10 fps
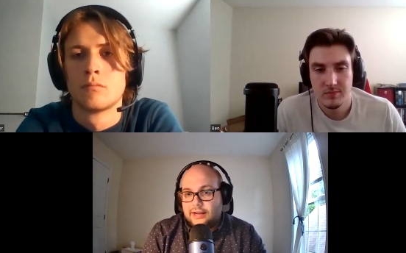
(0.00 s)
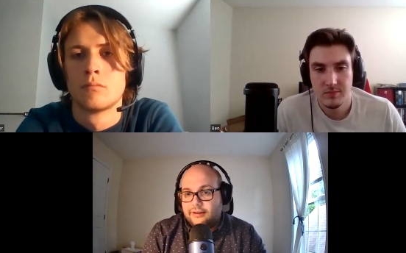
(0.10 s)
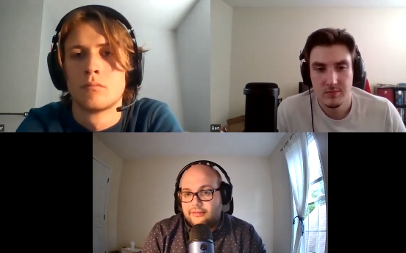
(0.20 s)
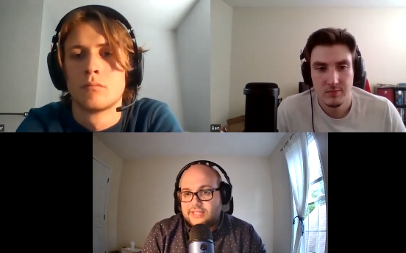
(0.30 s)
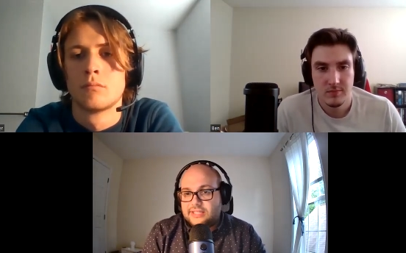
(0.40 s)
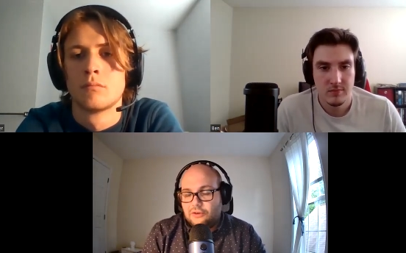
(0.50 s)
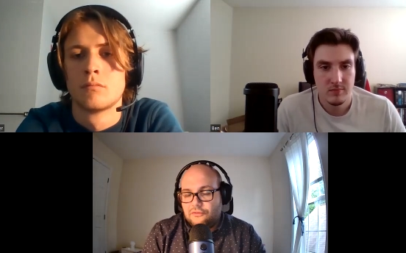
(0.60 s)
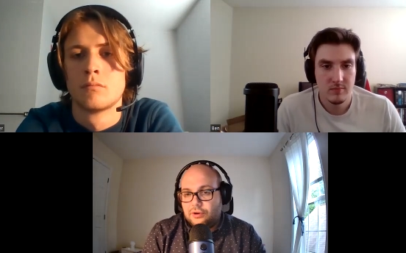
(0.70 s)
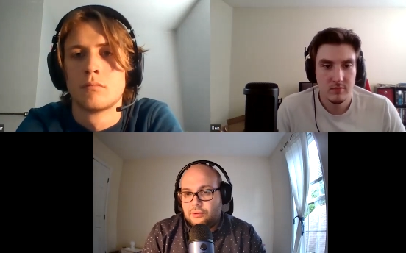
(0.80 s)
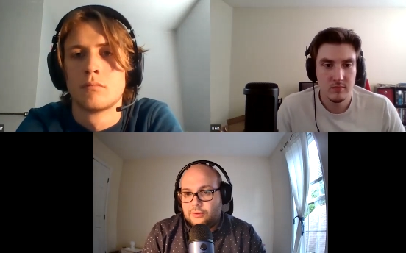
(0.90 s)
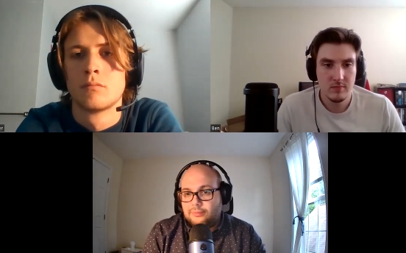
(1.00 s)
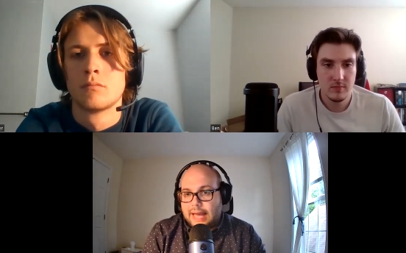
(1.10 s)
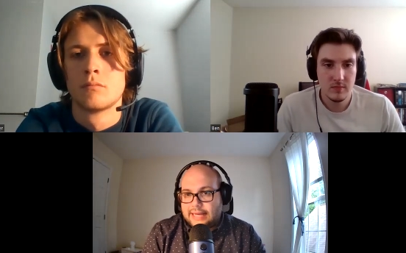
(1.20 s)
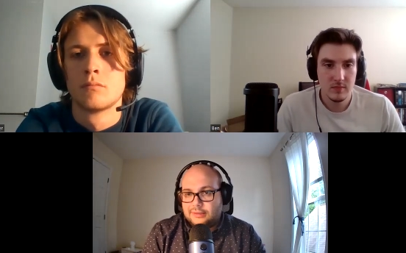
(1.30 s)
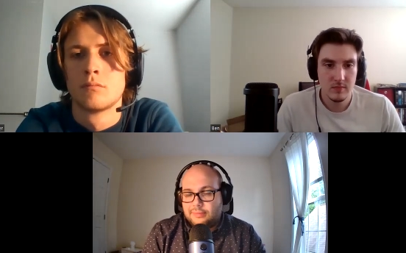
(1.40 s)
Speaker 1: of itself a growth
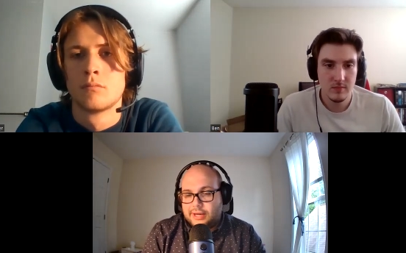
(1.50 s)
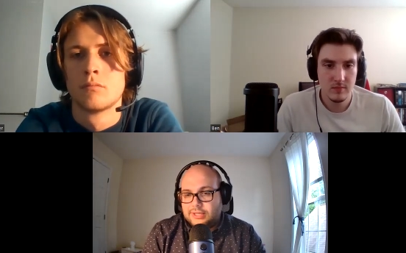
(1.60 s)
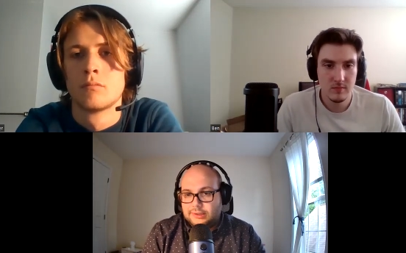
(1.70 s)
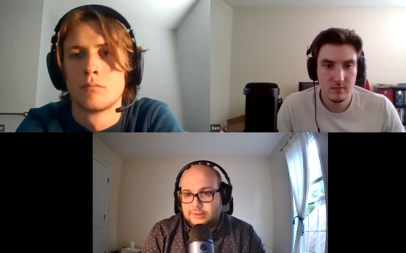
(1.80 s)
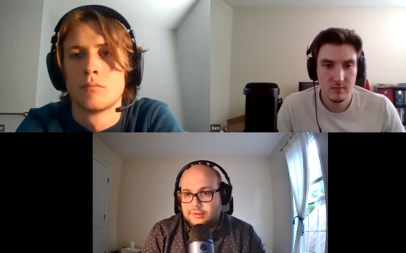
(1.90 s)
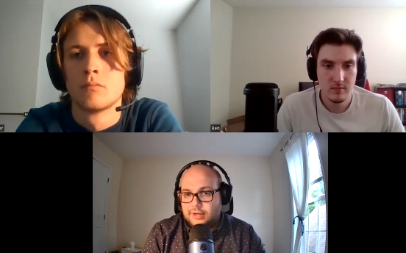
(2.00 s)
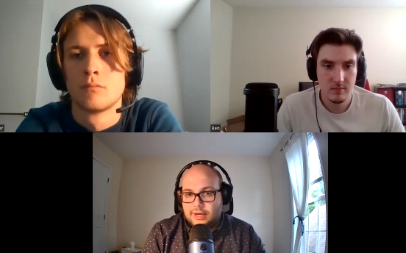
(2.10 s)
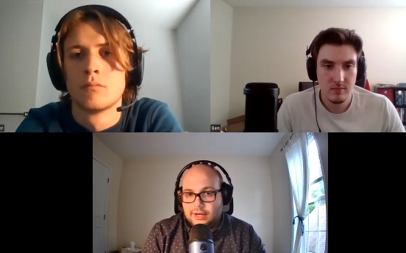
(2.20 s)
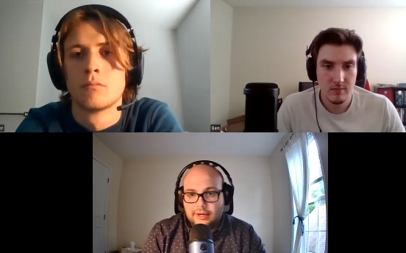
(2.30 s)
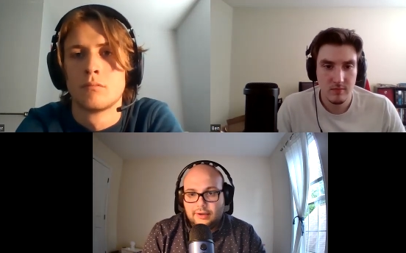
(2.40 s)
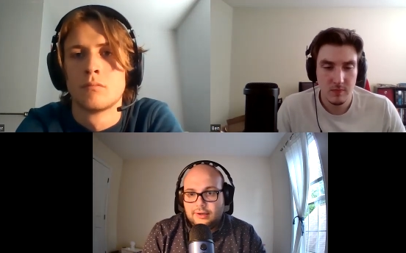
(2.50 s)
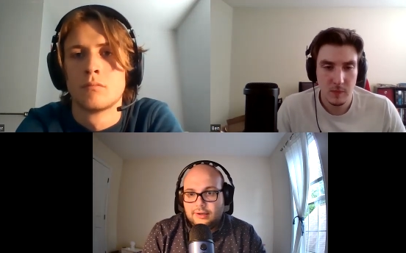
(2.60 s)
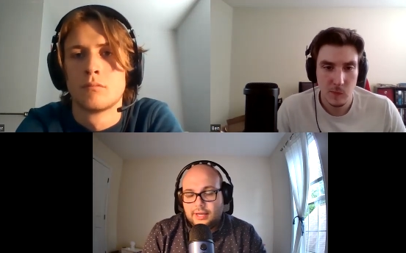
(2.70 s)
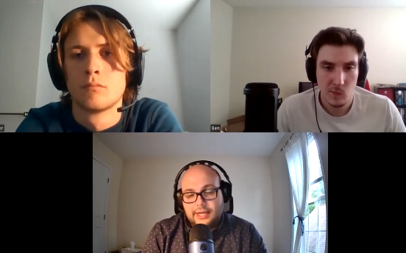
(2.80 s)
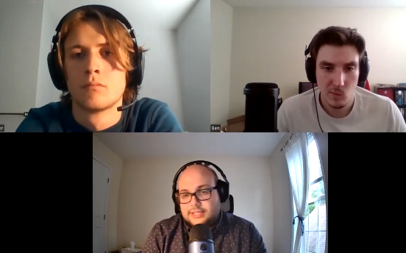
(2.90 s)
maximizer. Uh,
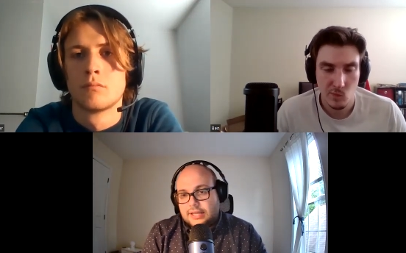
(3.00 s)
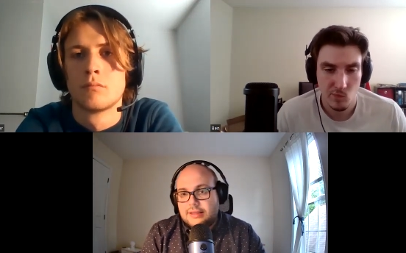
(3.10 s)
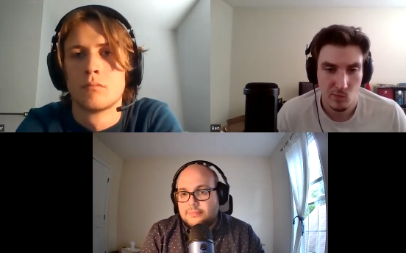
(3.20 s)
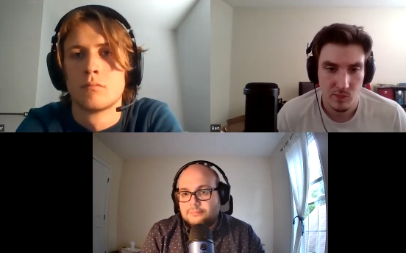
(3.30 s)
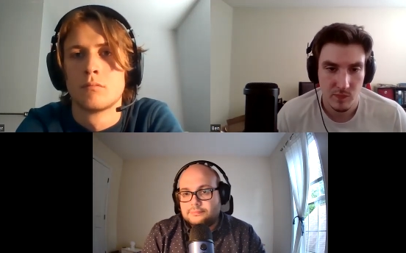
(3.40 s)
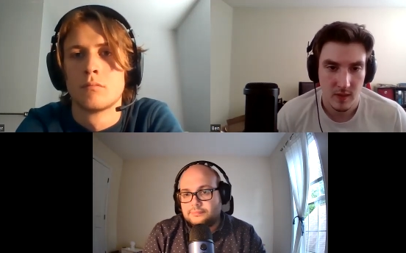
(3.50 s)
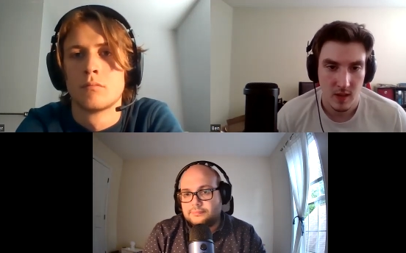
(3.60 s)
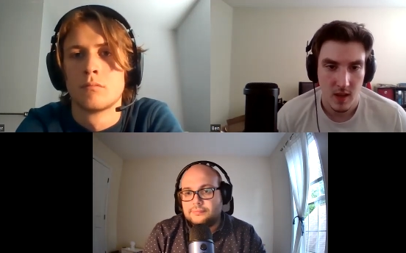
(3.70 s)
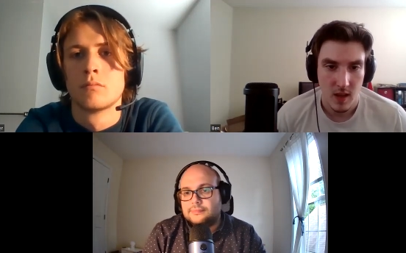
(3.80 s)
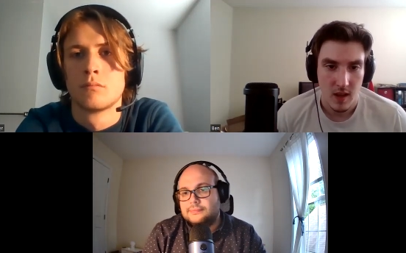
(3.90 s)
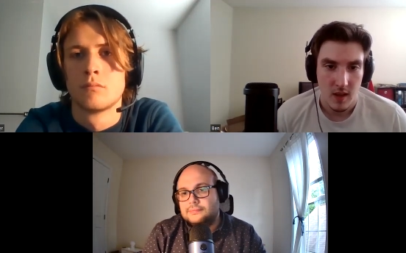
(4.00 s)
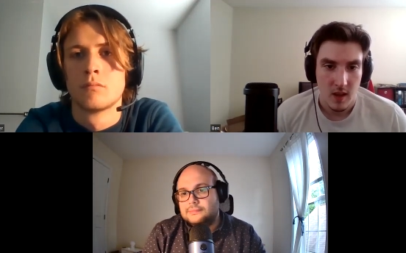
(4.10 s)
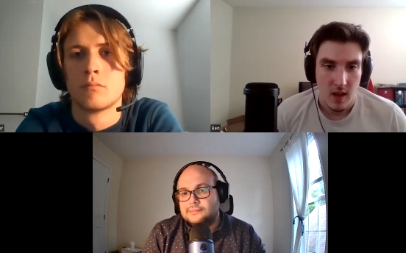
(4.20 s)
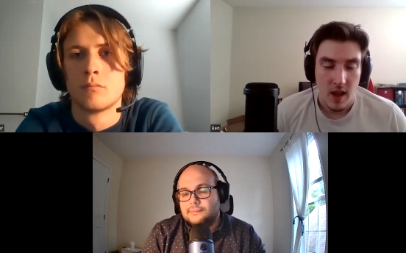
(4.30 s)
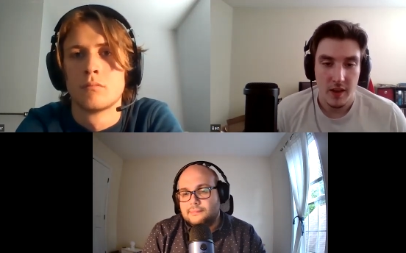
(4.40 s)
it isn't.
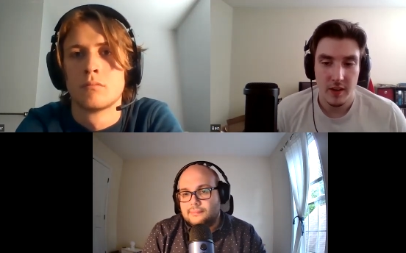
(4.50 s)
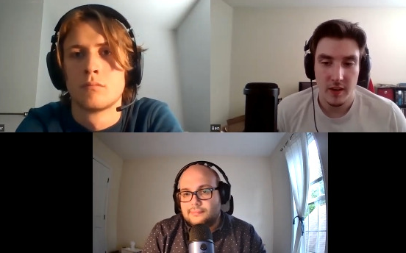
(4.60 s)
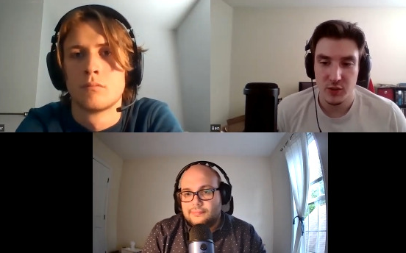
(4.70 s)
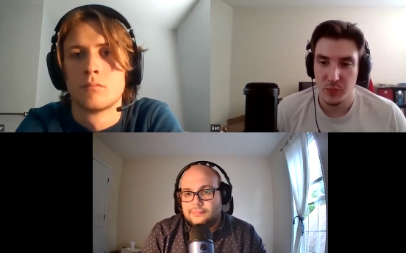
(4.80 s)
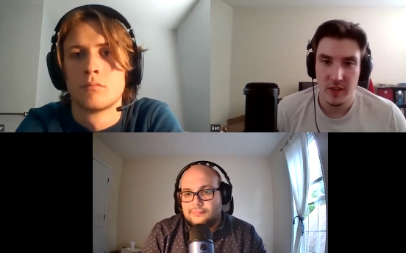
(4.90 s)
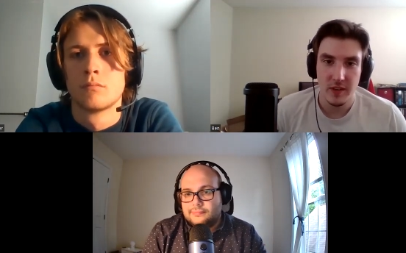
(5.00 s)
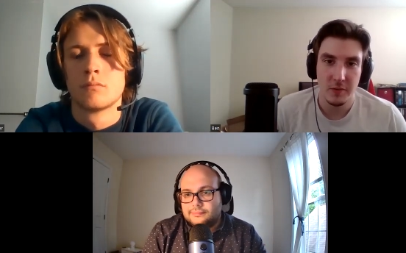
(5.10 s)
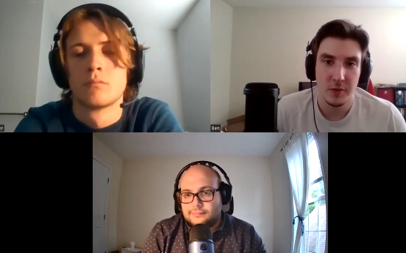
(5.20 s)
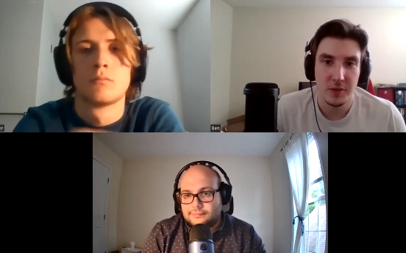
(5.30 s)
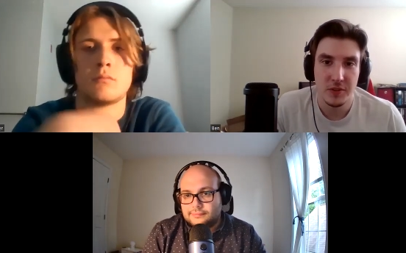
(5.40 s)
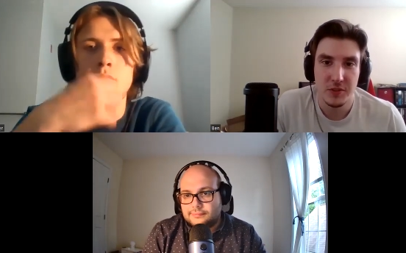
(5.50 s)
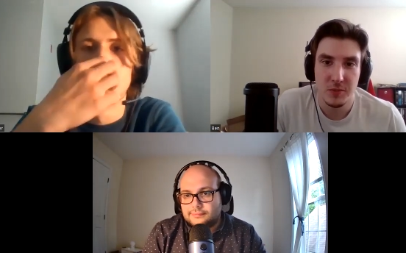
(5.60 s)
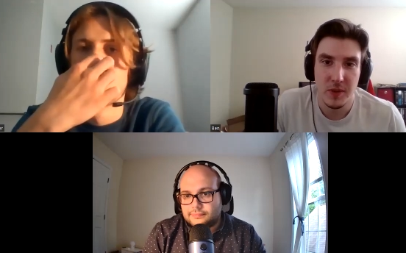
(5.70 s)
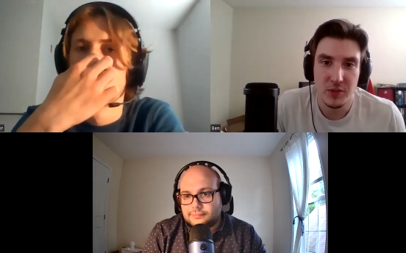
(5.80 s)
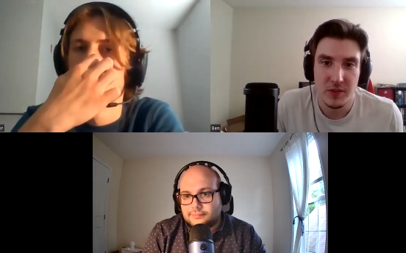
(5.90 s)
Speaker 2: And uh, speaking of what you just
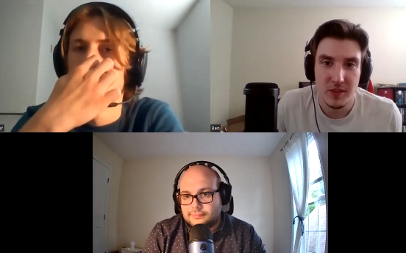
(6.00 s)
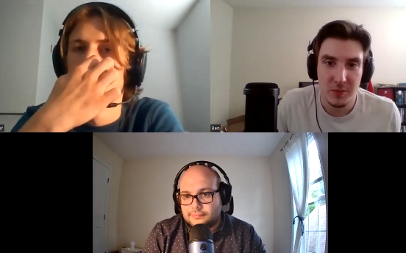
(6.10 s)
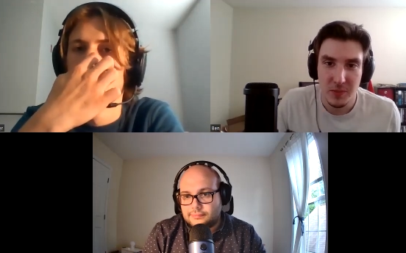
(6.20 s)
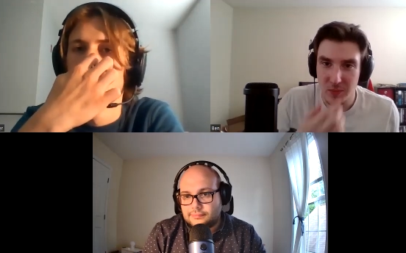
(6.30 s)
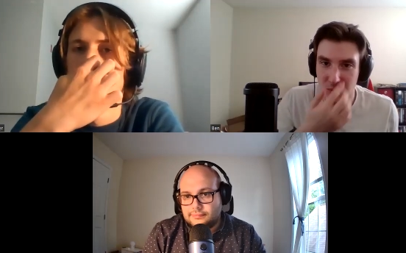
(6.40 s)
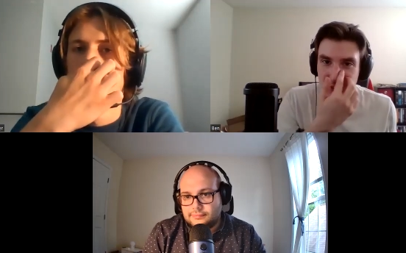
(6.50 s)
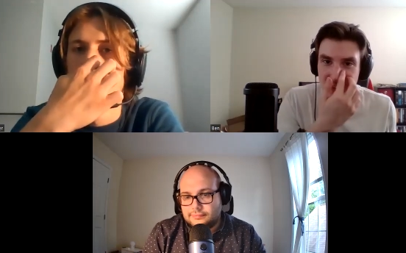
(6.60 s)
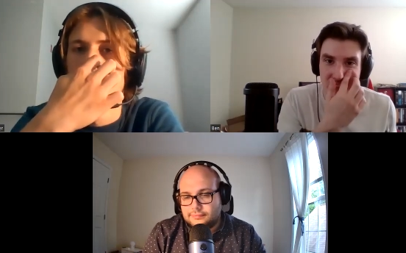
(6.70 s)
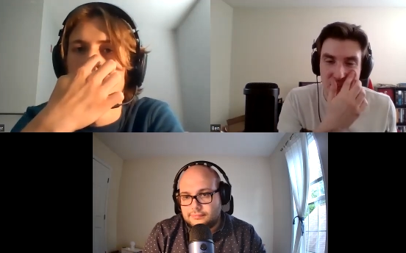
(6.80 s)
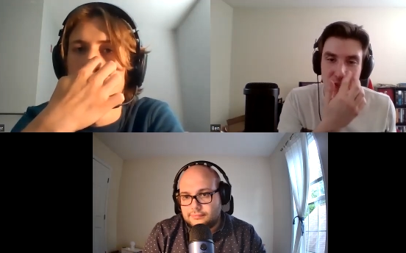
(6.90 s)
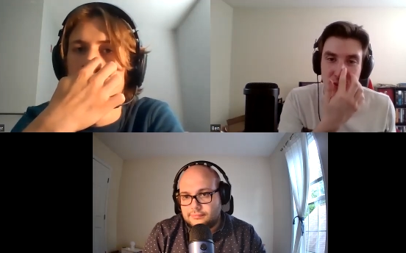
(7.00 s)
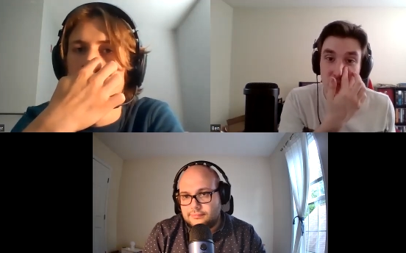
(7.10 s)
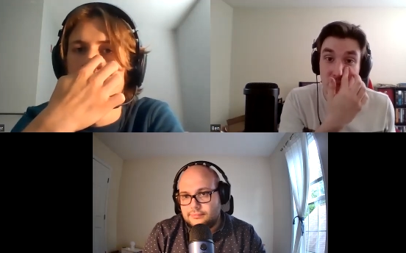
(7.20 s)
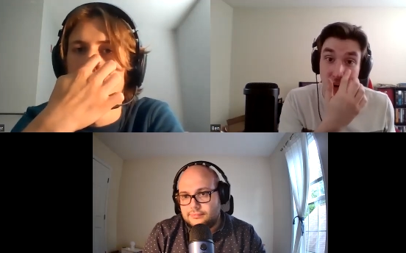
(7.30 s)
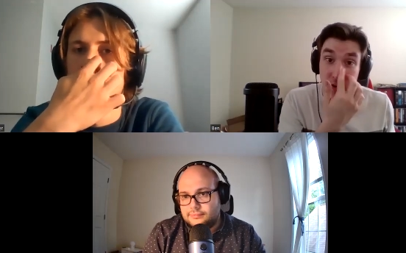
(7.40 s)
mentioned, the papal states, uh, do
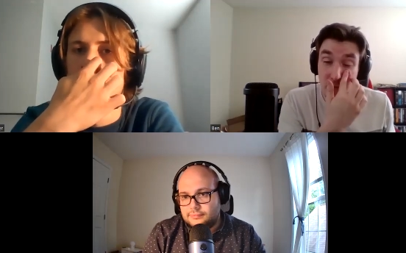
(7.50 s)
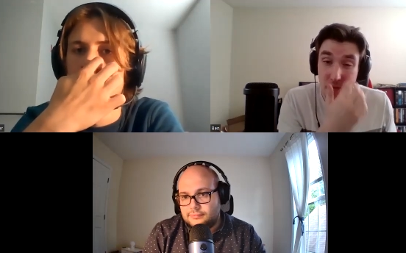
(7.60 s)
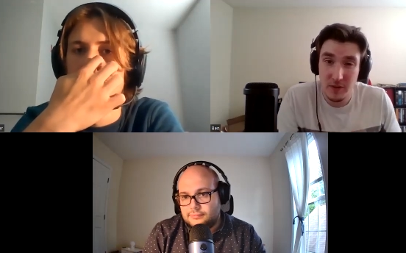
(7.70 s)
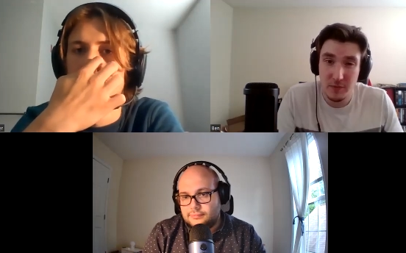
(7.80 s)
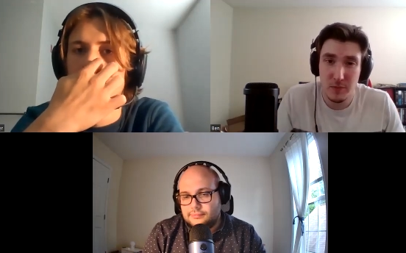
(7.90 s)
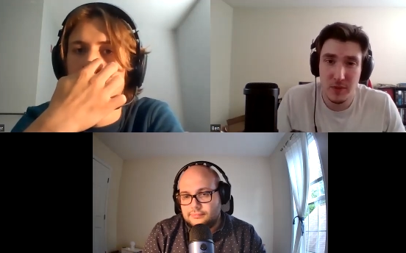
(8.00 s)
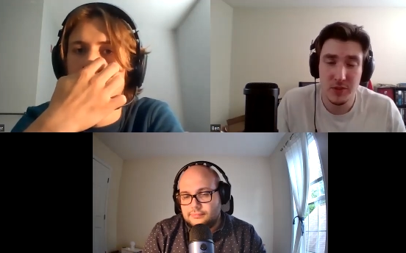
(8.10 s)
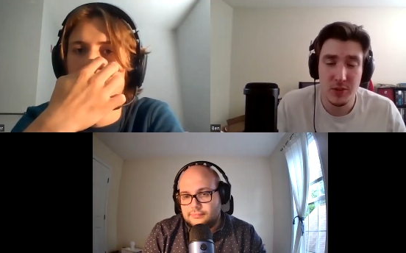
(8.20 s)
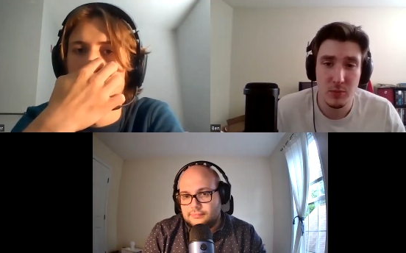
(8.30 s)
you, are you very familiar